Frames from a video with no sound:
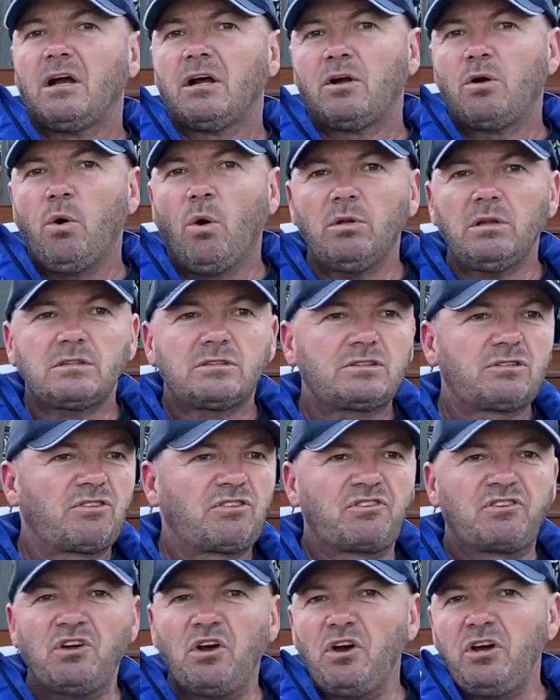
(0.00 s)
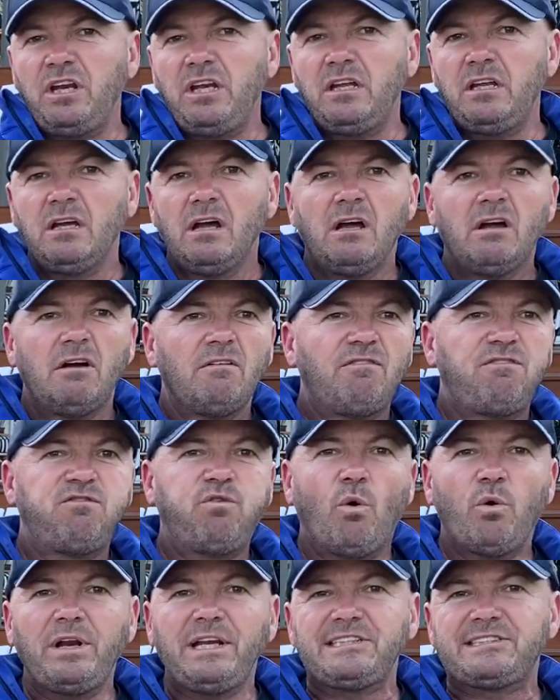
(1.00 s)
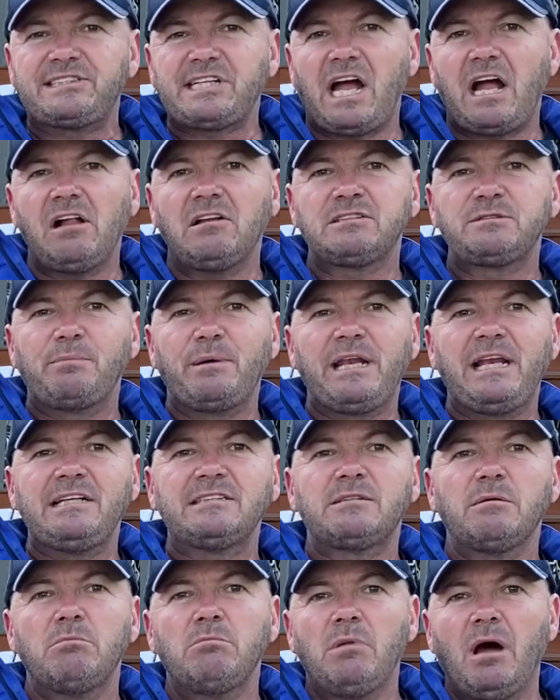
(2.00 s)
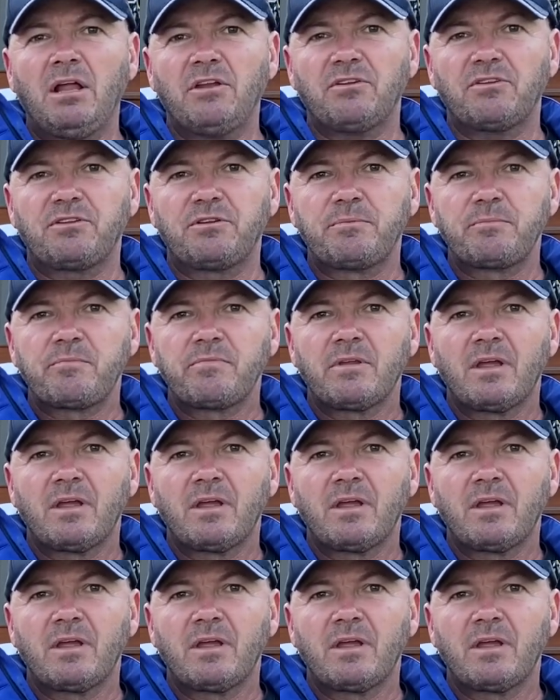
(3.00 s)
Call it 30, 40 sales meetings a month.